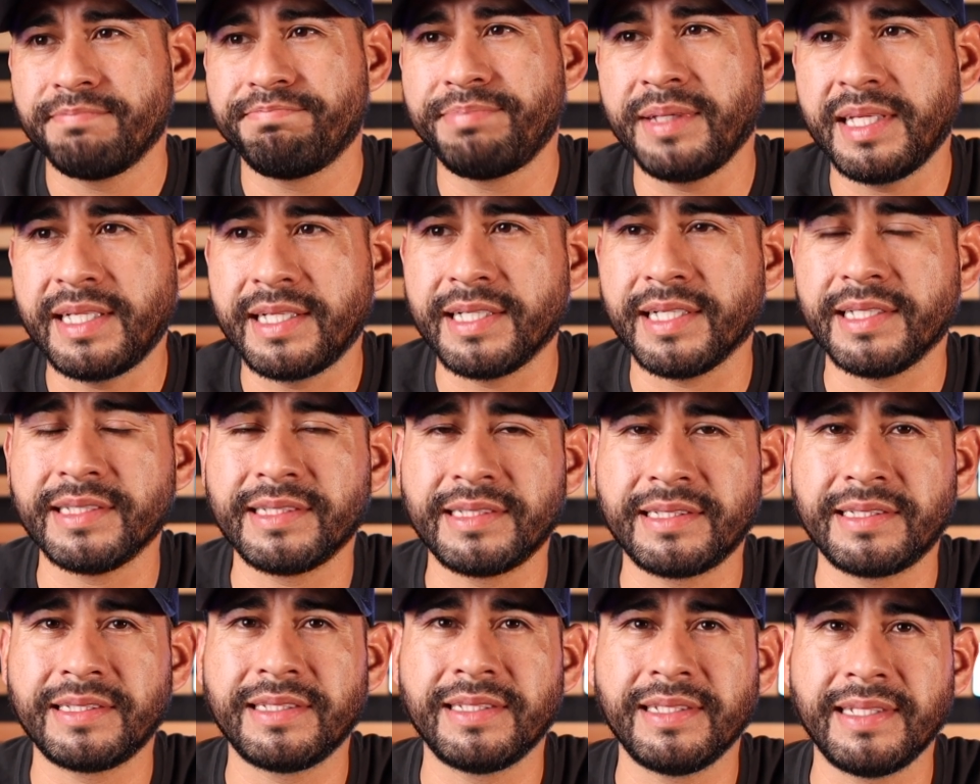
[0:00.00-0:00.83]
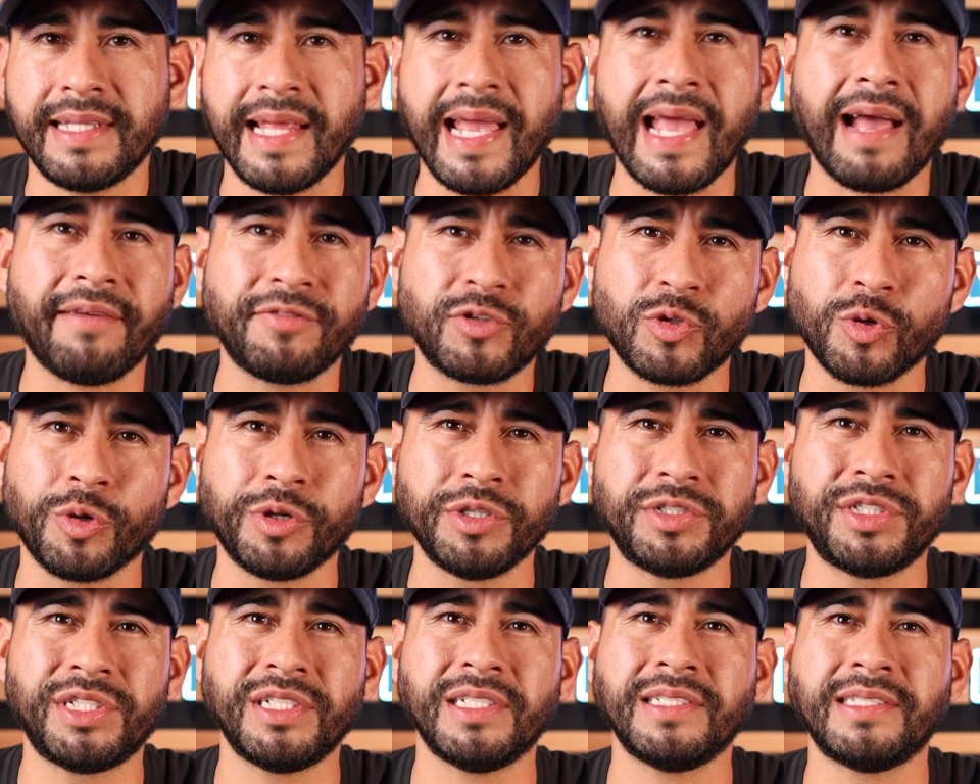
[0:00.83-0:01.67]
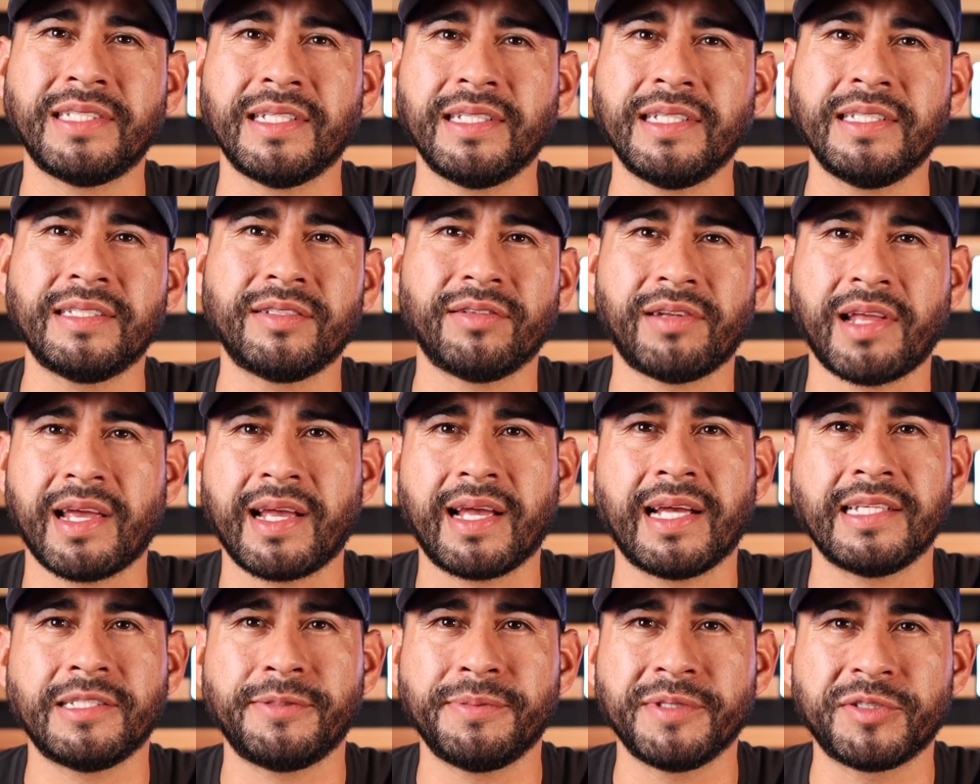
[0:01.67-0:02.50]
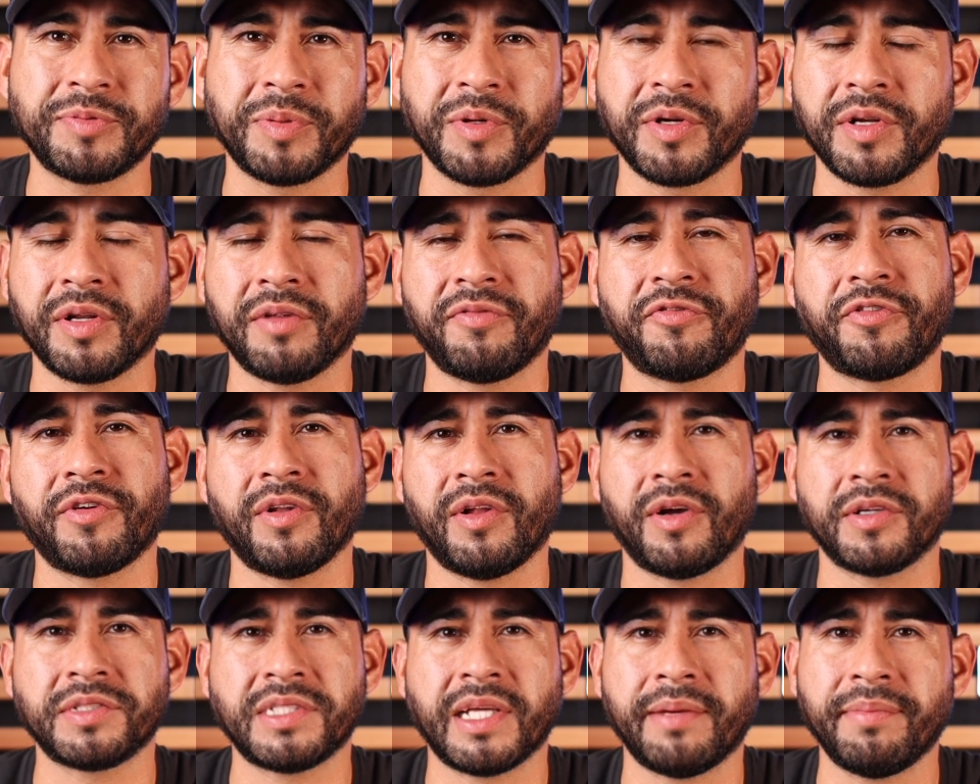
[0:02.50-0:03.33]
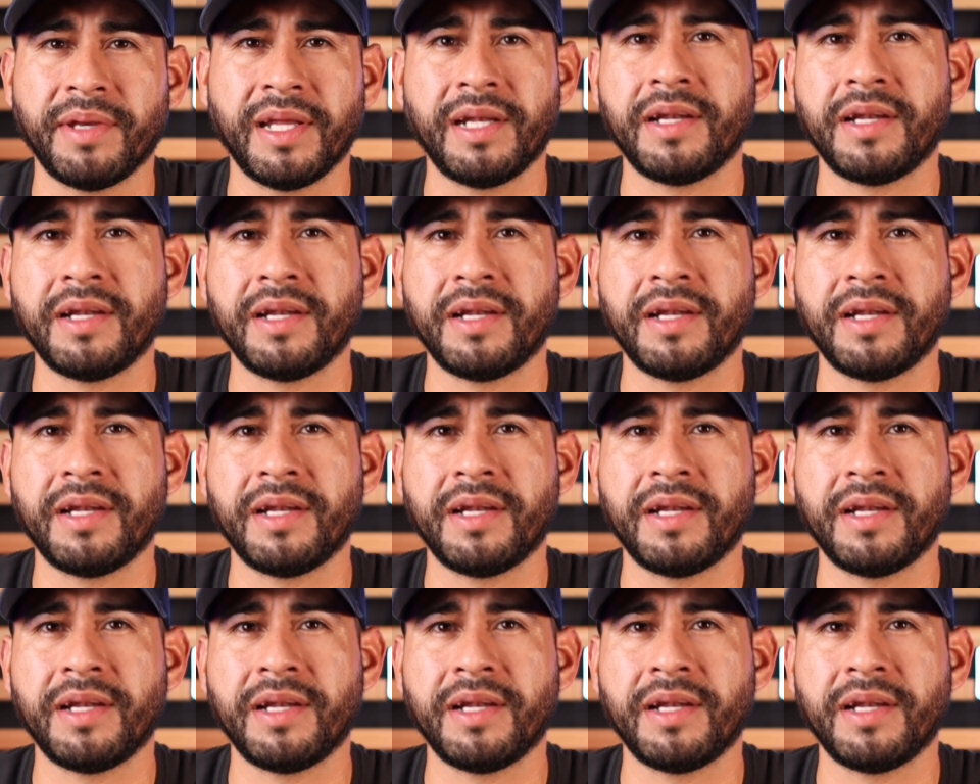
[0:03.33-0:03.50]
because they have torches and these are like guys who've been smoking up for a long time.